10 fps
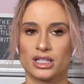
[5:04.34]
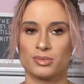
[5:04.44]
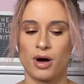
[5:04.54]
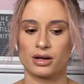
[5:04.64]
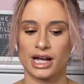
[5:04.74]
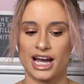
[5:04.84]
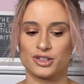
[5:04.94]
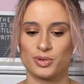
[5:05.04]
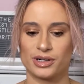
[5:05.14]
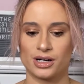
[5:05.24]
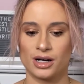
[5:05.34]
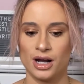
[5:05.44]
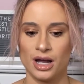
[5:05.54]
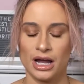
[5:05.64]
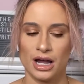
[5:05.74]
this podcast, we were
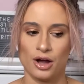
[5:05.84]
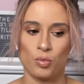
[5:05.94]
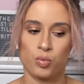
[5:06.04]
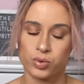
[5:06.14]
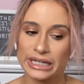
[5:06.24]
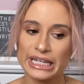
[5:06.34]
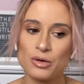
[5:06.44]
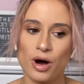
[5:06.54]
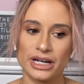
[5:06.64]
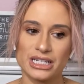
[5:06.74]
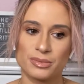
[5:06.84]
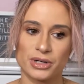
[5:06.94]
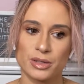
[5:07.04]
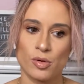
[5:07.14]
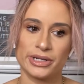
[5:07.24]
really wanted to
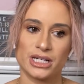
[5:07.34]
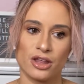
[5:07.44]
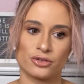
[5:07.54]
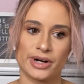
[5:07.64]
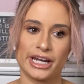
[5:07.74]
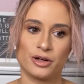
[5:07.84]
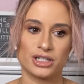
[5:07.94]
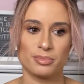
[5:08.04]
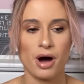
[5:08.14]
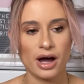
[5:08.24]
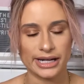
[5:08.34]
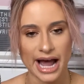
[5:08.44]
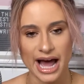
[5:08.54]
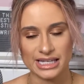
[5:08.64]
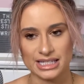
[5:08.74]
bring what we did on the radio to the
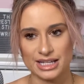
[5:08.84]
podcast.